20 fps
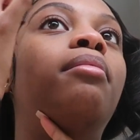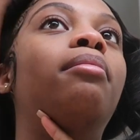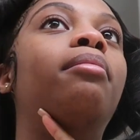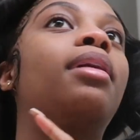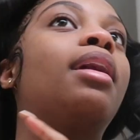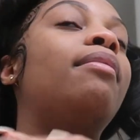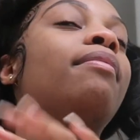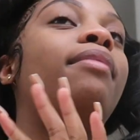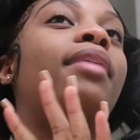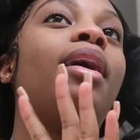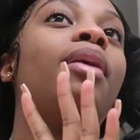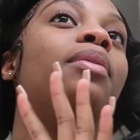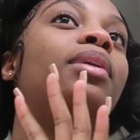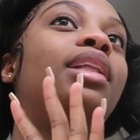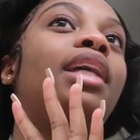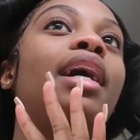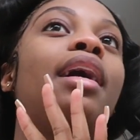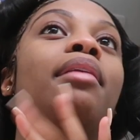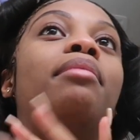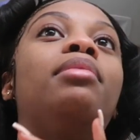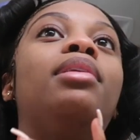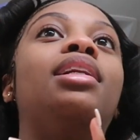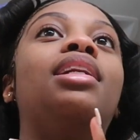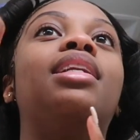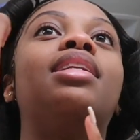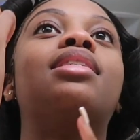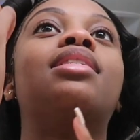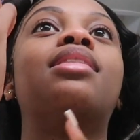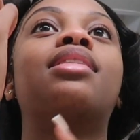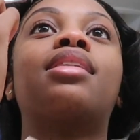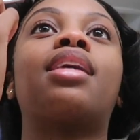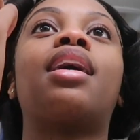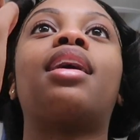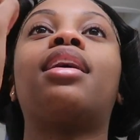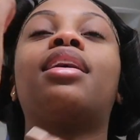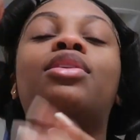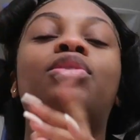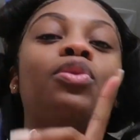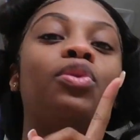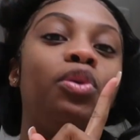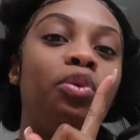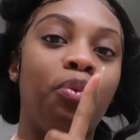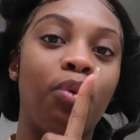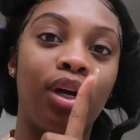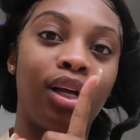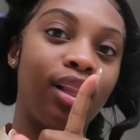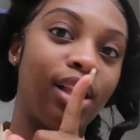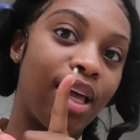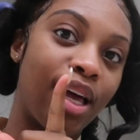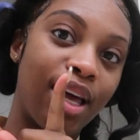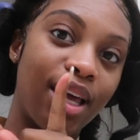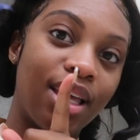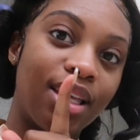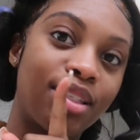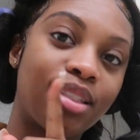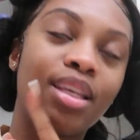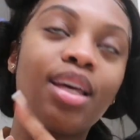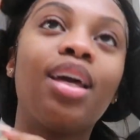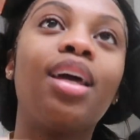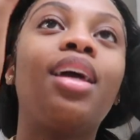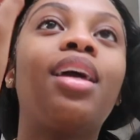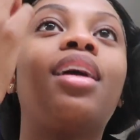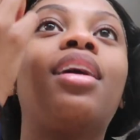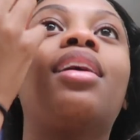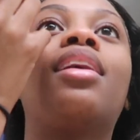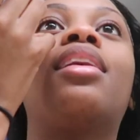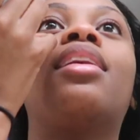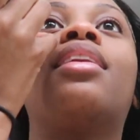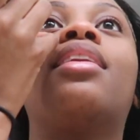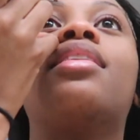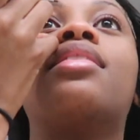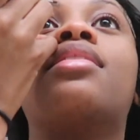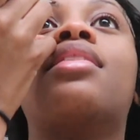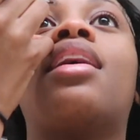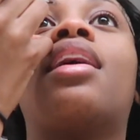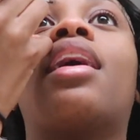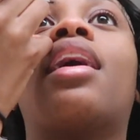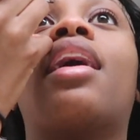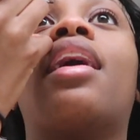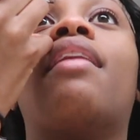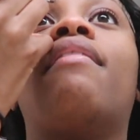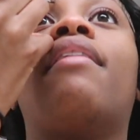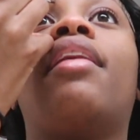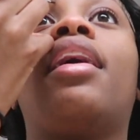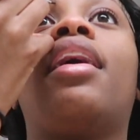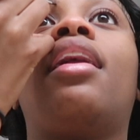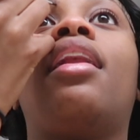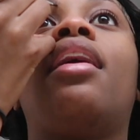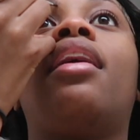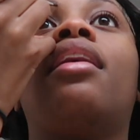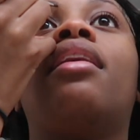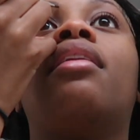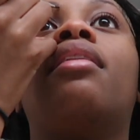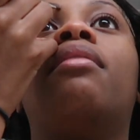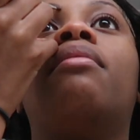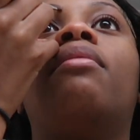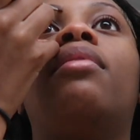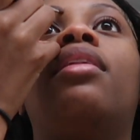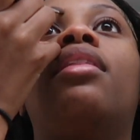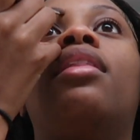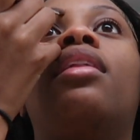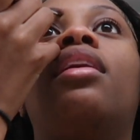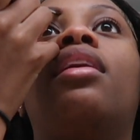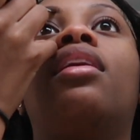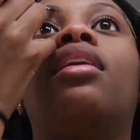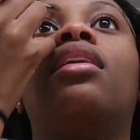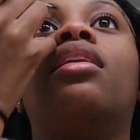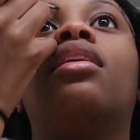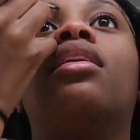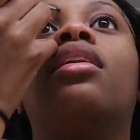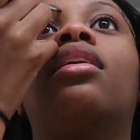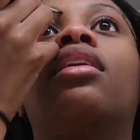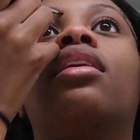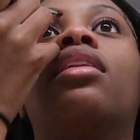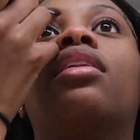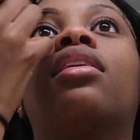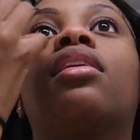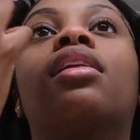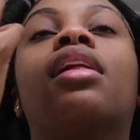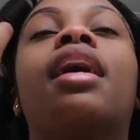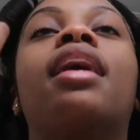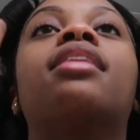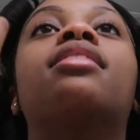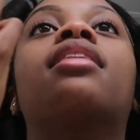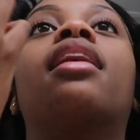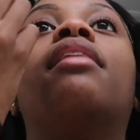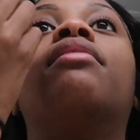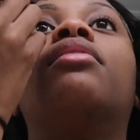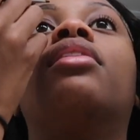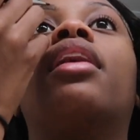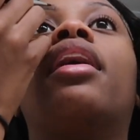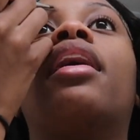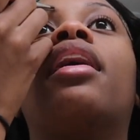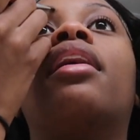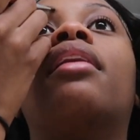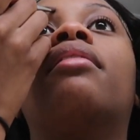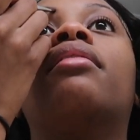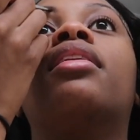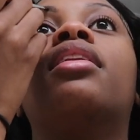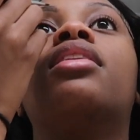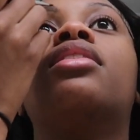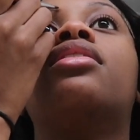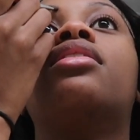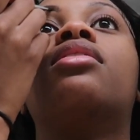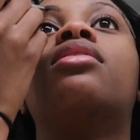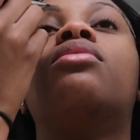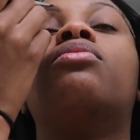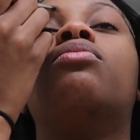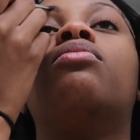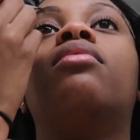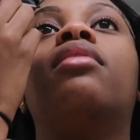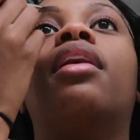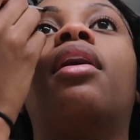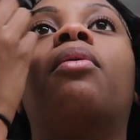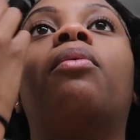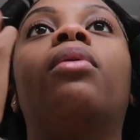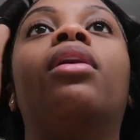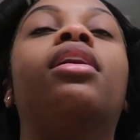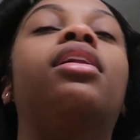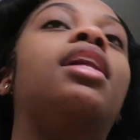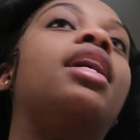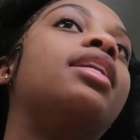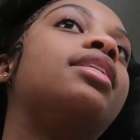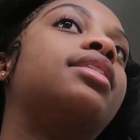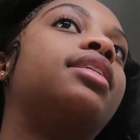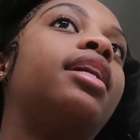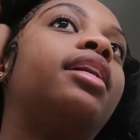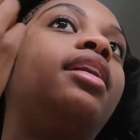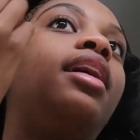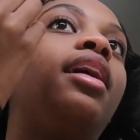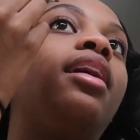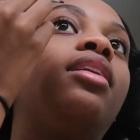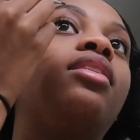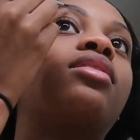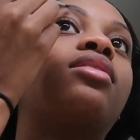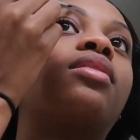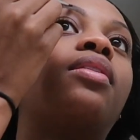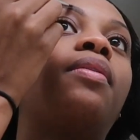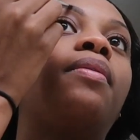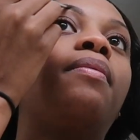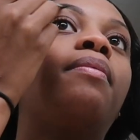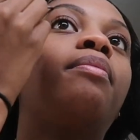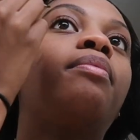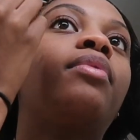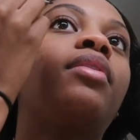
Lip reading: But I'm fine with that because it's only one class. It's not like I have an 8 a.m. and then another class after that. It's just that one class that day, so